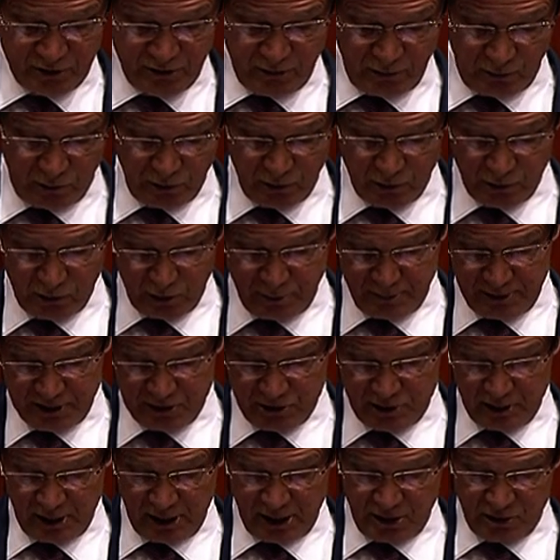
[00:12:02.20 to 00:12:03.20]
of the Royal
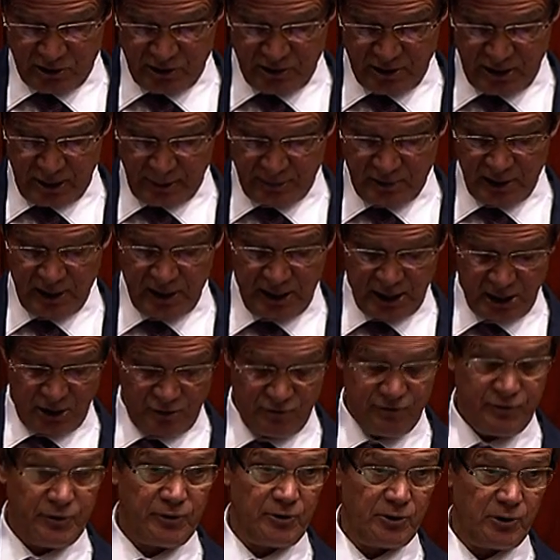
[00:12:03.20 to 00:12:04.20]
Commission into WA Inc.
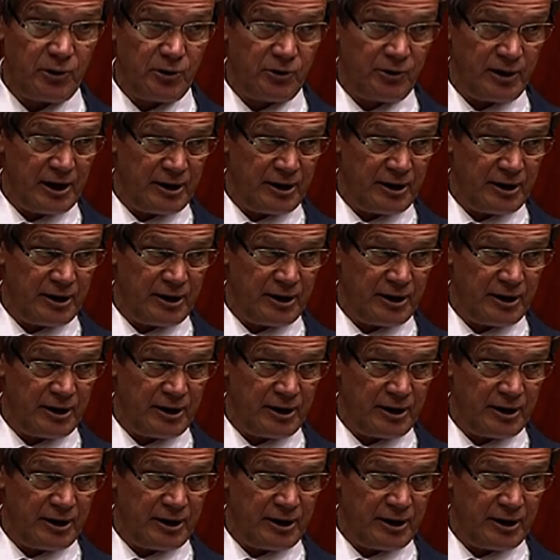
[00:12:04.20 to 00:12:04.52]
for their own